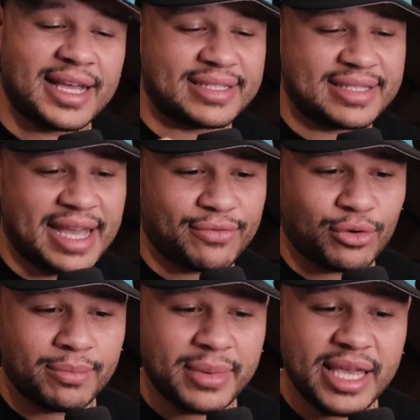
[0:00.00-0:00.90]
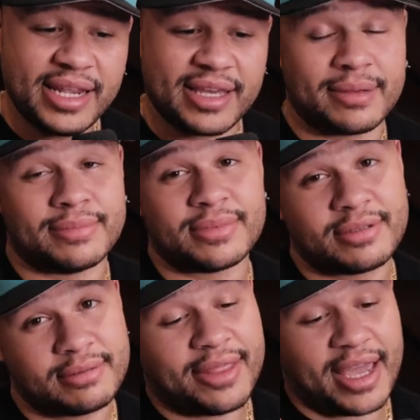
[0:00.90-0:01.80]
has several
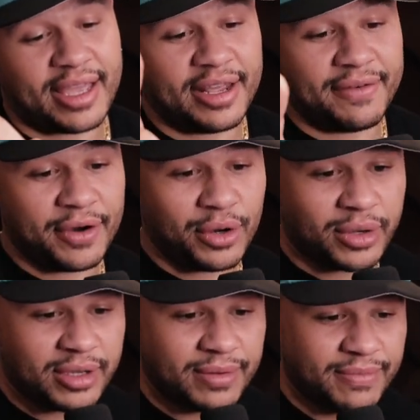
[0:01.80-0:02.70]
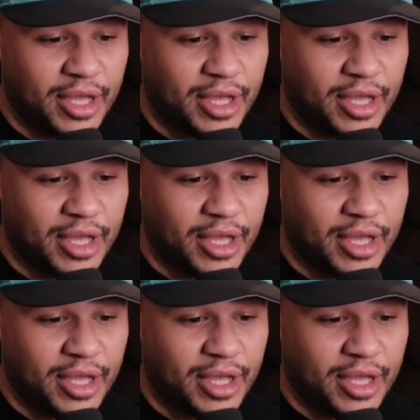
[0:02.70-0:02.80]
mediums that can evoke